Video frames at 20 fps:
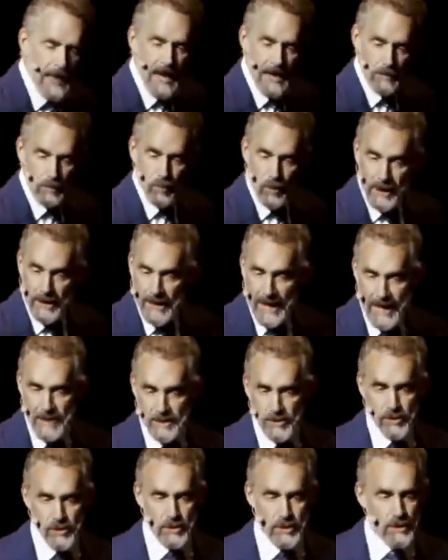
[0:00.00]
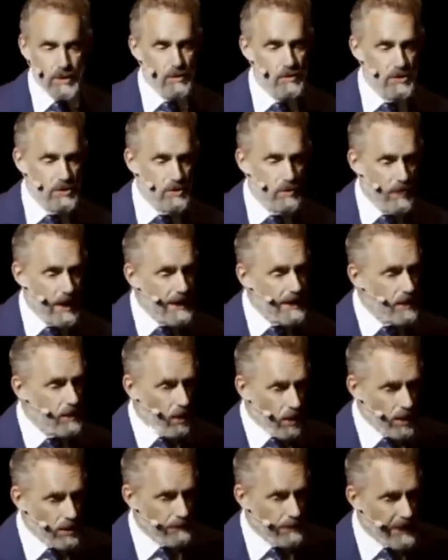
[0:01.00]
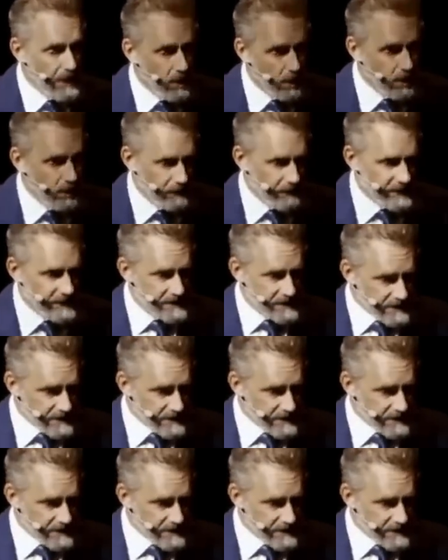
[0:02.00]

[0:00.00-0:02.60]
And what it asks you to do is to write an autobiography.